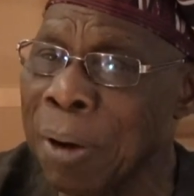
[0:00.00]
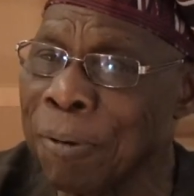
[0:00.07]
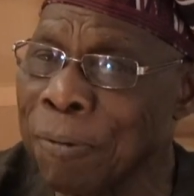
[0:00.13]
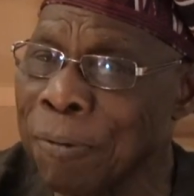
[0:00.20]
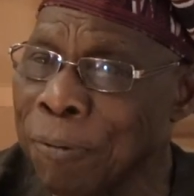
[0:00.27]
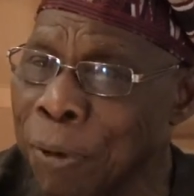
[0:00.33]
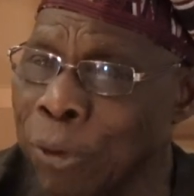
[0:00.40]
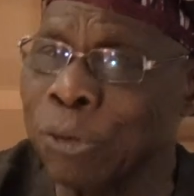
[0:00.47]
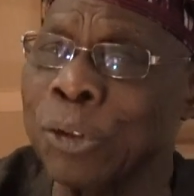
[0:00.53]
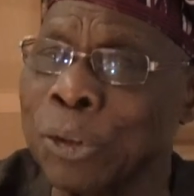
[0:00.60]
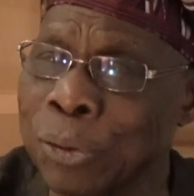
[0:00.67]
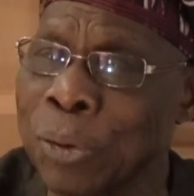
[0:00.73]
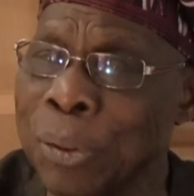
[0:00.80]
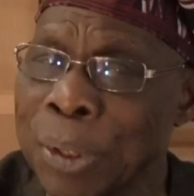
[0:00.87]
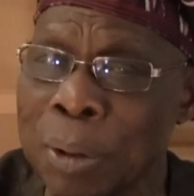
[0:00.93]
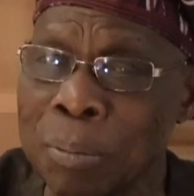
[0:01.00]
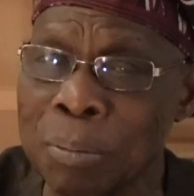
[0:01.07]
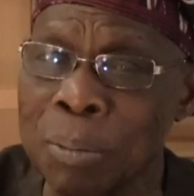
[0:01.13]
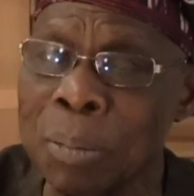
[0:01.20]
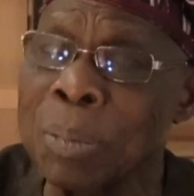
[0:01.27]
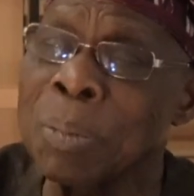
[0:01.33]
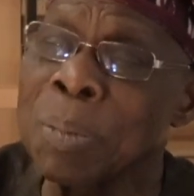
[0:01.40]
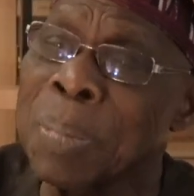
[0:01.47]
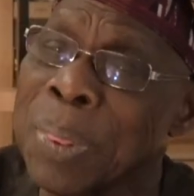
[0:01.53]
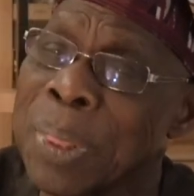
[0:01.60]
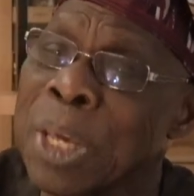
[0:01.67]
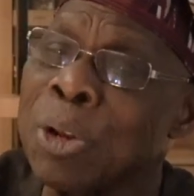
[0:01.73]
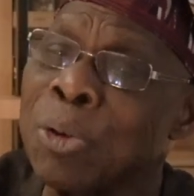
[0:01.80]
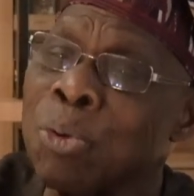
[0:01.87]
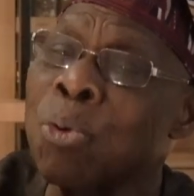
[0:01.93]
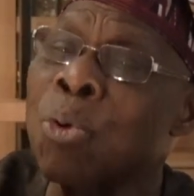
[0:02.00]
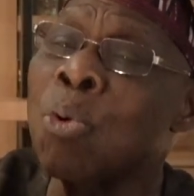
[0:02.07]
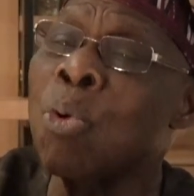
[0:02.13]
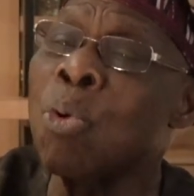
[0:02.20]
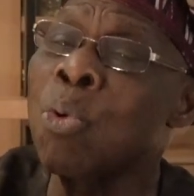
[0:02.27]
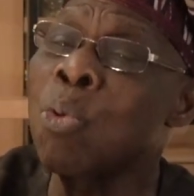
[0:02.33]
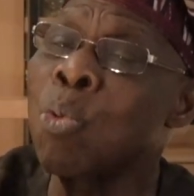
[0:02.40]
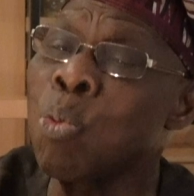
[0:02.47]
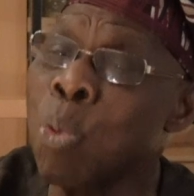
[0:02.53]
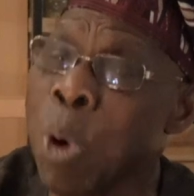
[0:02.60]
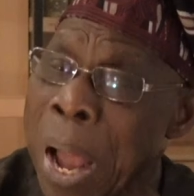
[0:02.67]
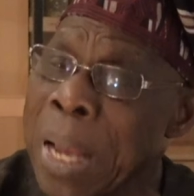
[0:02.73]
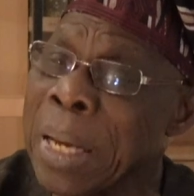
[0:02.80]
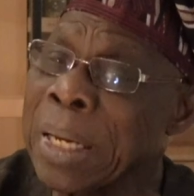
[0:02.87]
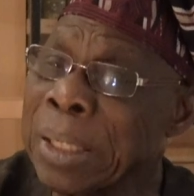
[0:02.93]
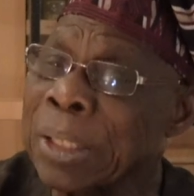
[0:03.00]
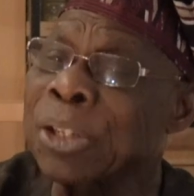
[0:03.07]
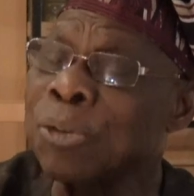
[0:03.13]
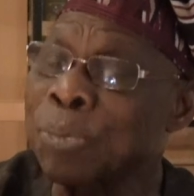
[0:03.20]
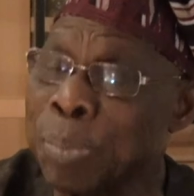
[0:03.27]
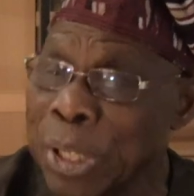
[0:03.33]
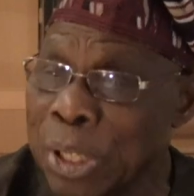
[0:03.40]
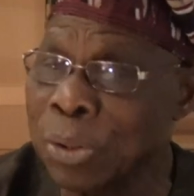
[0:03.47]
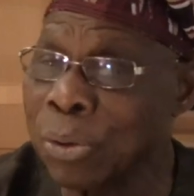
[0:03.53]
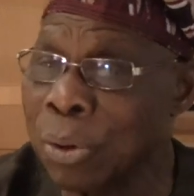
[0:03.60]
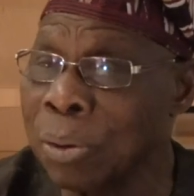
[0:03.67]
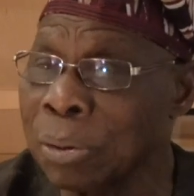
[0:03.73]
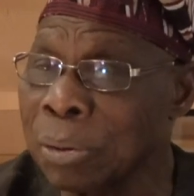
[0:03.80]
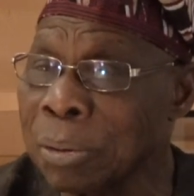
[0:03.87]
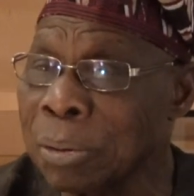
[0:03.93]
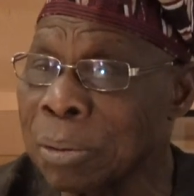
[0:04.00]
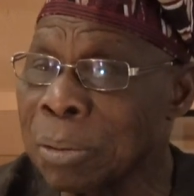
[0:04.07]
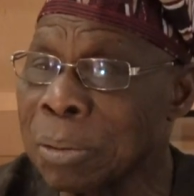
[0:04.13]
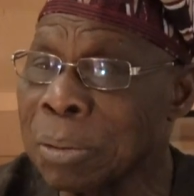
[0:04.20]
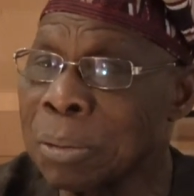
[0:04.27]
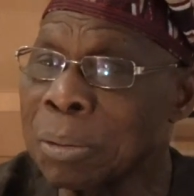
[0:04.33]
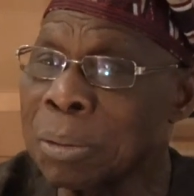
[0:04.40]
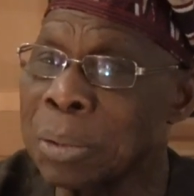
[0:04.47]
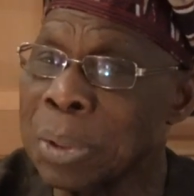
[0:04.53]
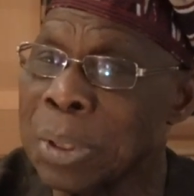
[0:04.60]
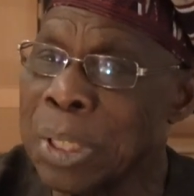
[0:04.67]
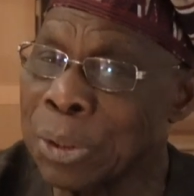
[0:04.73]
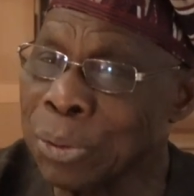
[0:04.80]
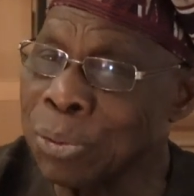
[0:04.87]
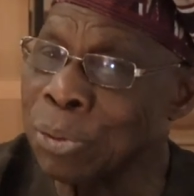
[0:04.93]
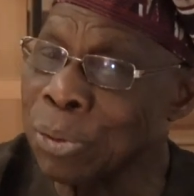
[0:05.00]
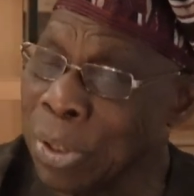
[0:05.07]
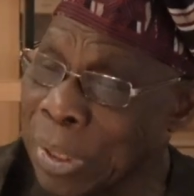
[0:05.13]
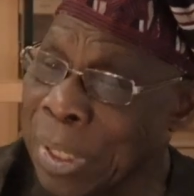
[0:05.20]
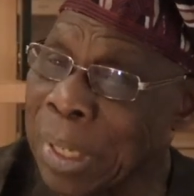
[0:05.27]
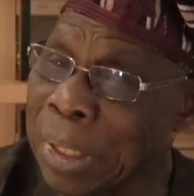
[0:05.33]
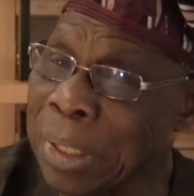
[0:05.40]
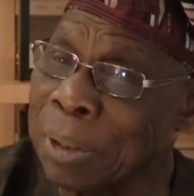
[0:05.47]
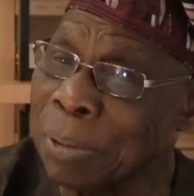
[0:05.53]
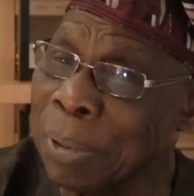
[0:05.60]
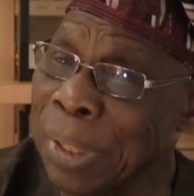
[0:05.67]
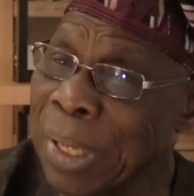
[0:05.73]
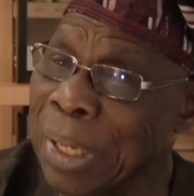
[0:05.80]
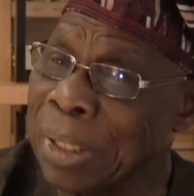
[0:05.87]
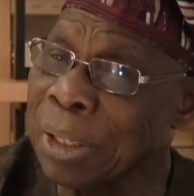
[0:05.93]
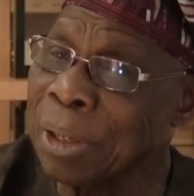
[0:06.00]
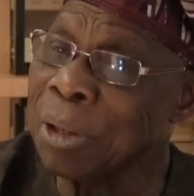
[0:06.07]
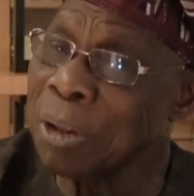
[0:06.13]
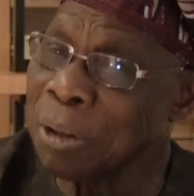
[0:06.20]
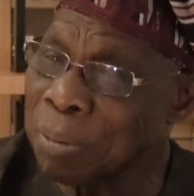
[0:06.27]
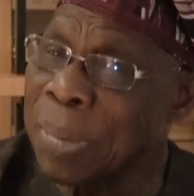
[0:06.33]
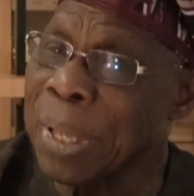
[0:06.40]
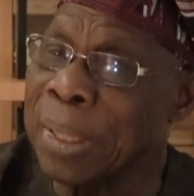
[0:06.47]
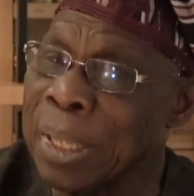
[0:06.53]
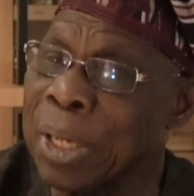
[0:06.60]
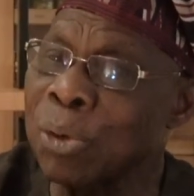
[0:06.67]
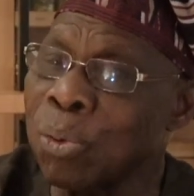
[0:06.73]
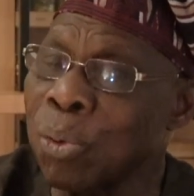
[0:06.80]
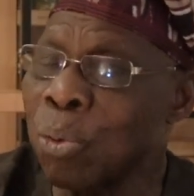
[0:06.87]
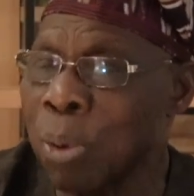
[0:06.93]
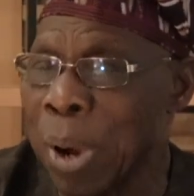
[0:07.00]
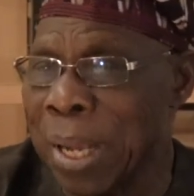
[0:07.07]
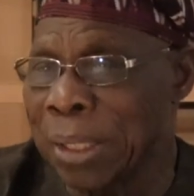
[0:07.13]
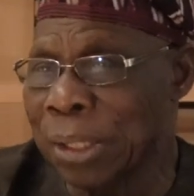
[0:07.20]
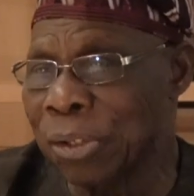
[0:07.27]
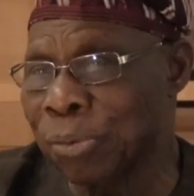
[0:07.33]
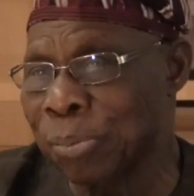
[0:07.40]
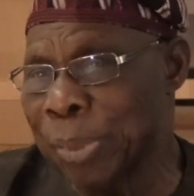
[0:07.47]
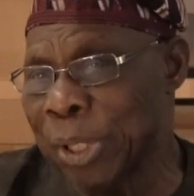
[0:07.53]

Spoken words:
force it on them. They know why it is being done. They do not agree with it, but they know why it is